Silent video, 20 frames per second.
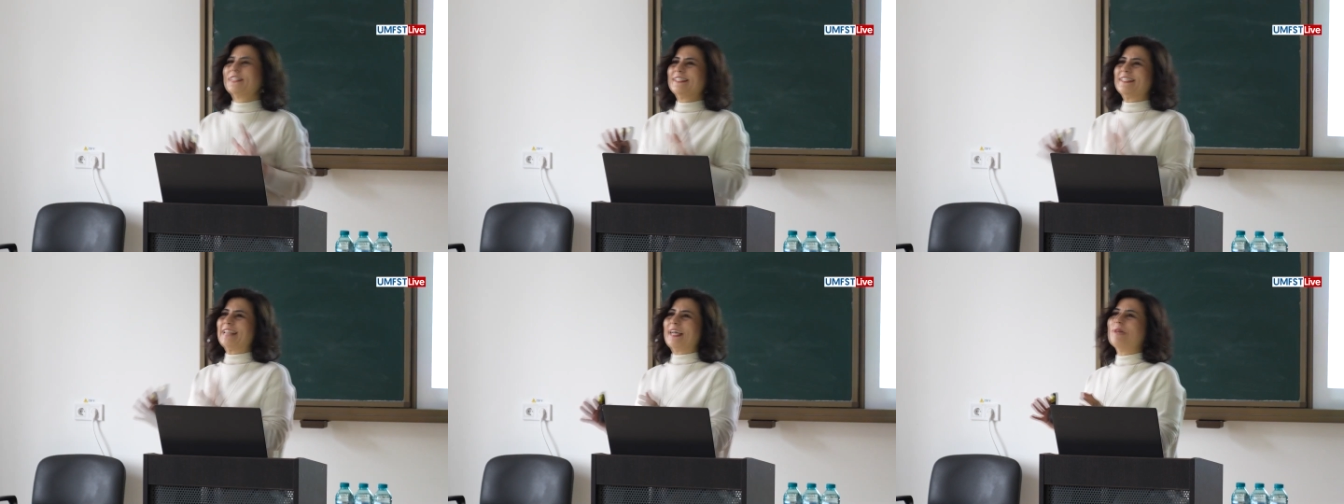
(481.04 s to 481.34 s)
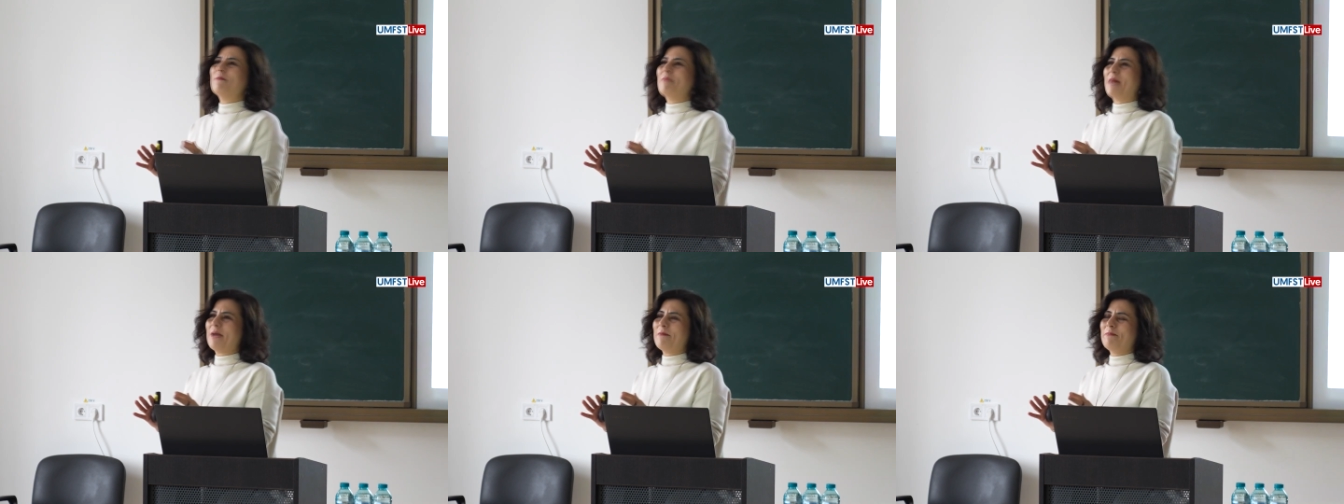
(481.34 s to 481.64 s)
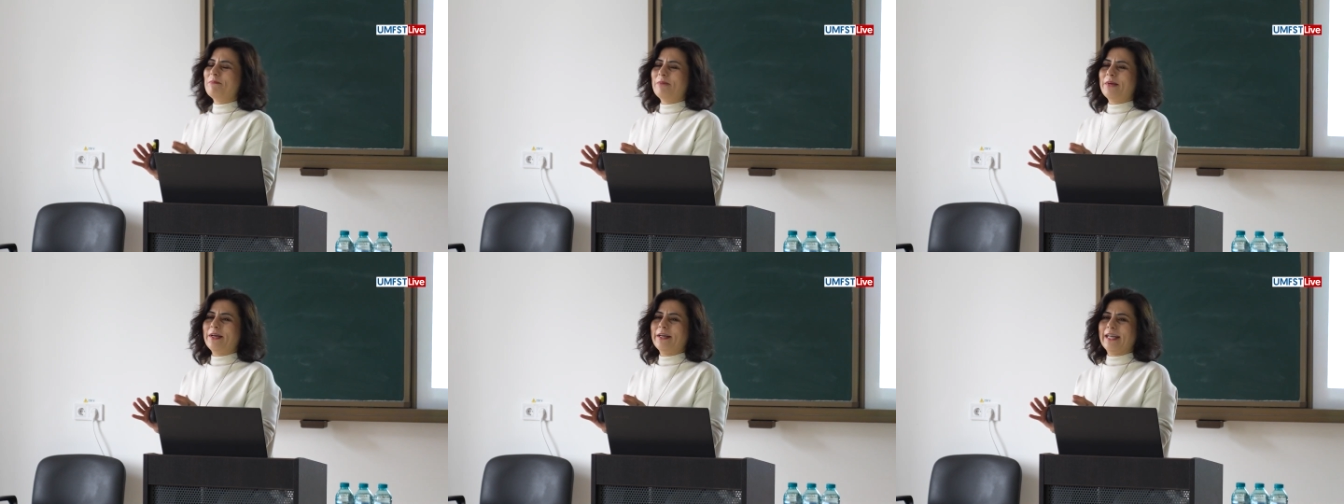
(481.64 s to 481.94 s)
say my
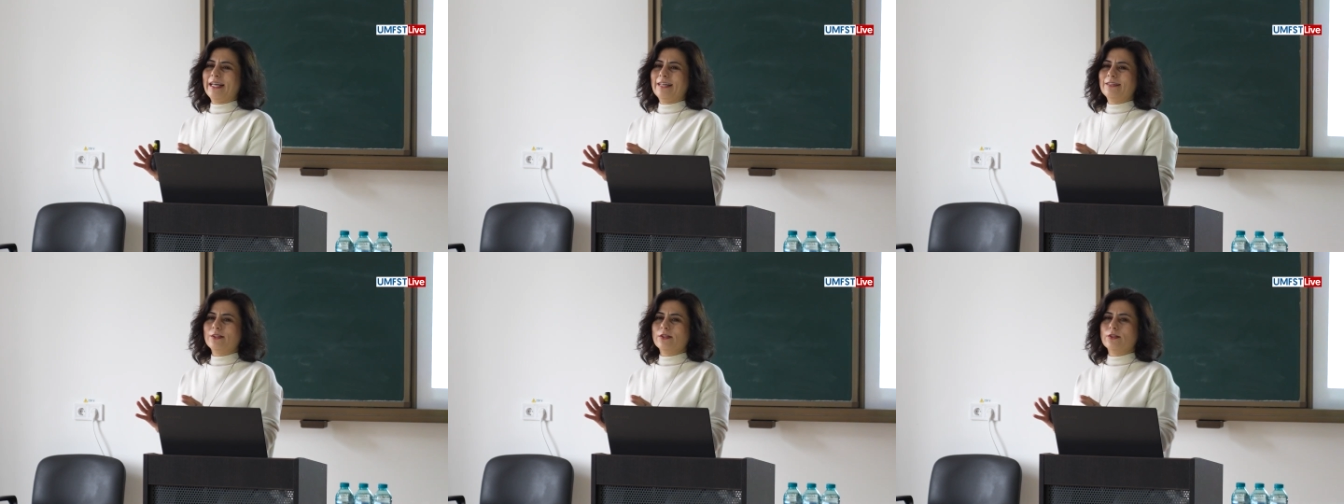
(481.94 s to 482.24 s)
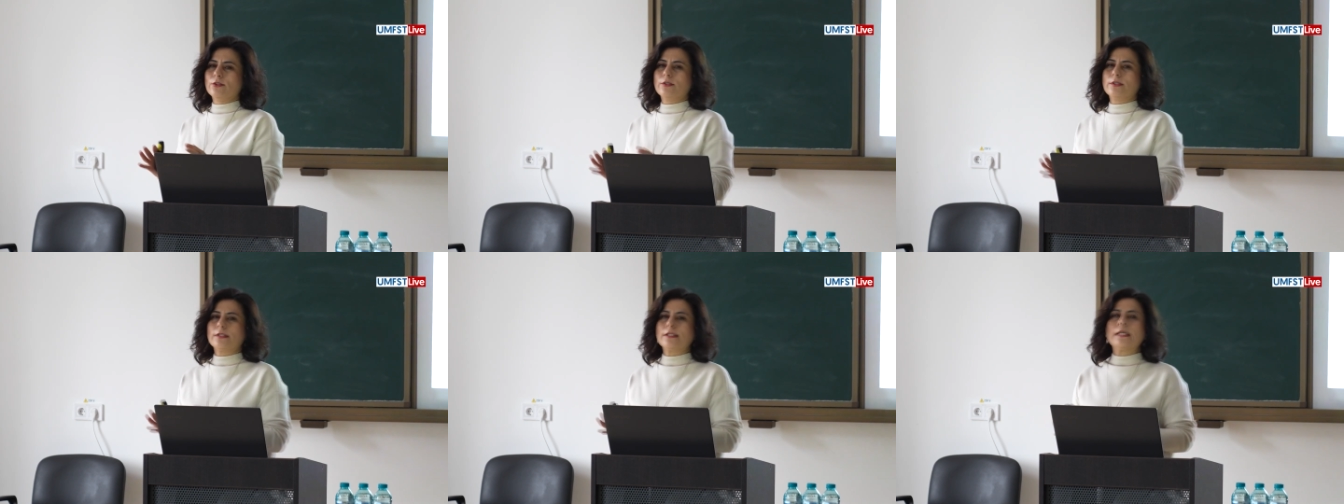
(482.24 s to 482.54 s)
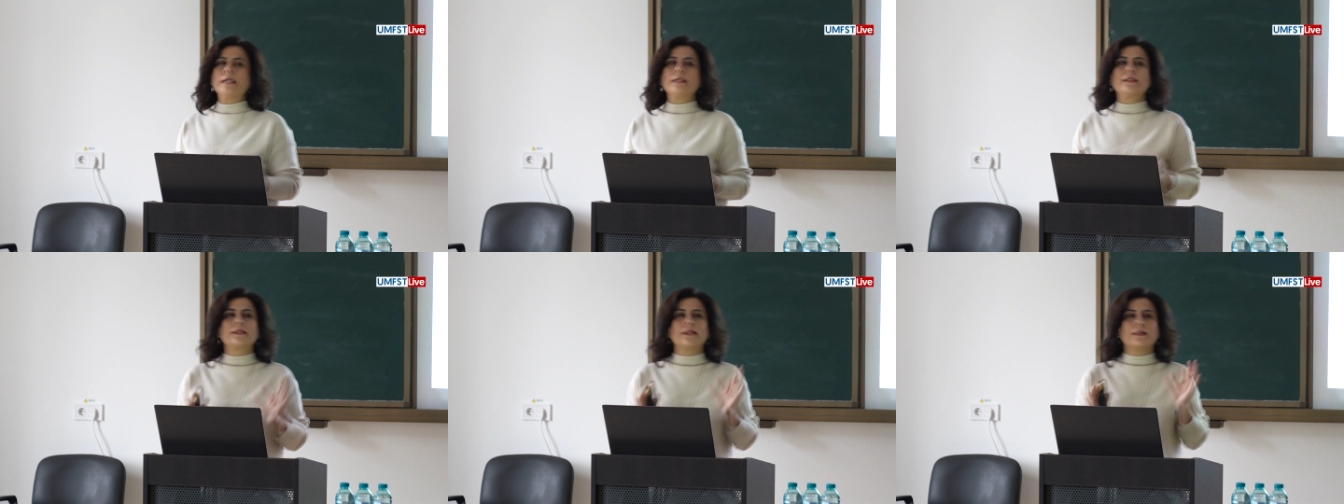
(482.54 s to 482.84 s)

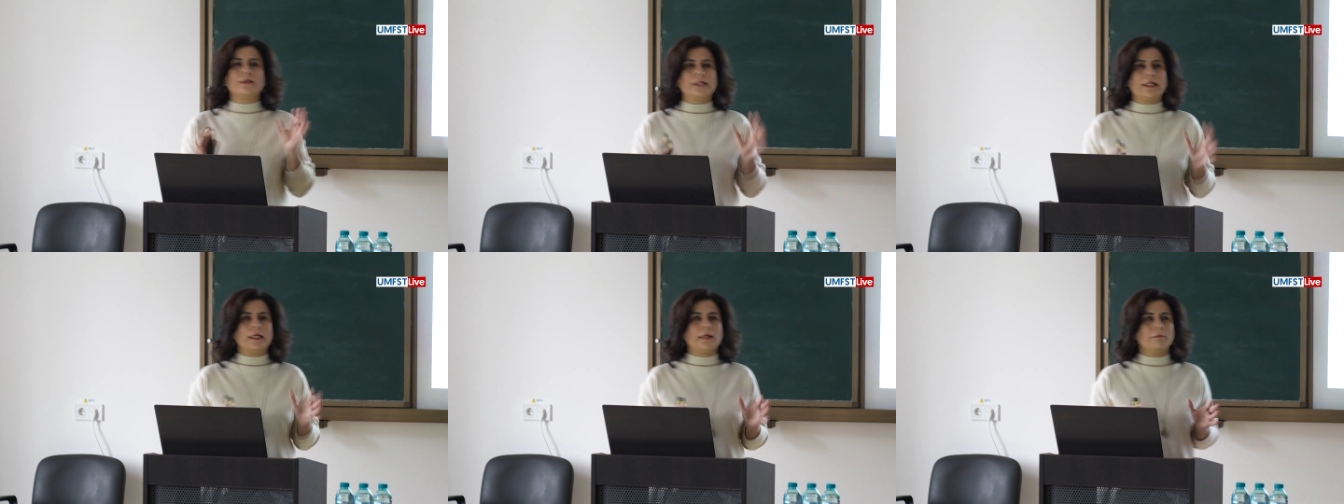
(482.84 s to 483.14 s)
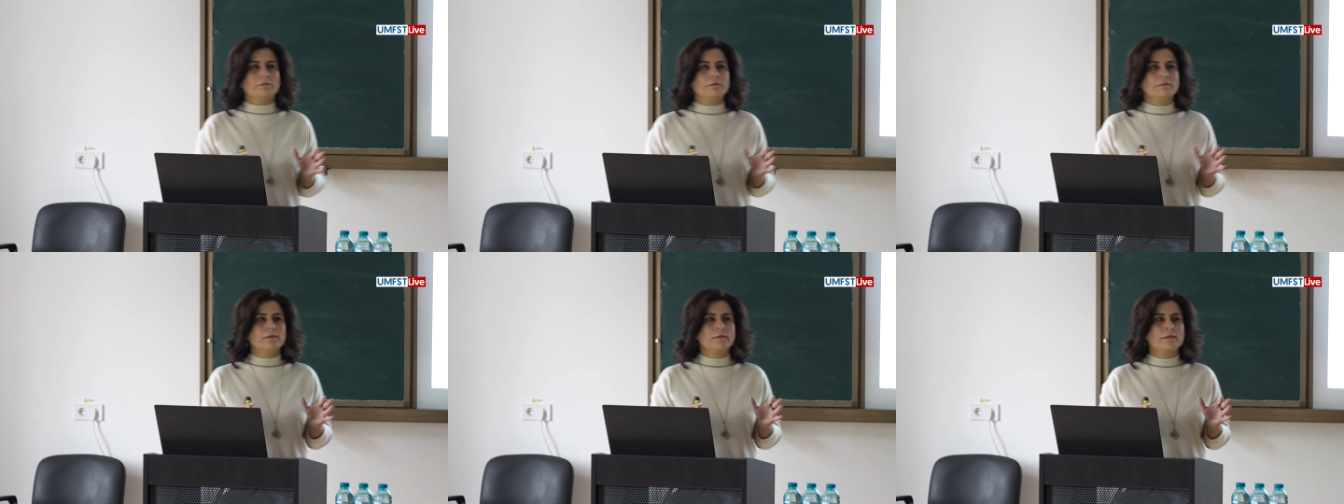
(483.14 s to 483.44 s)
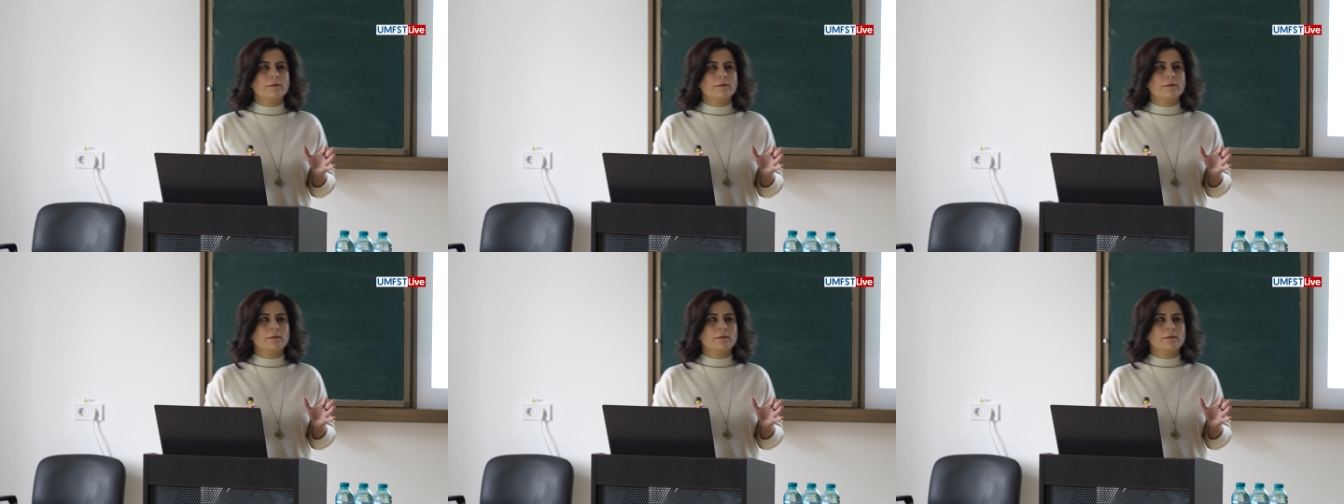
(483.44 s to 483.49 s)
perinatologist, it's a team.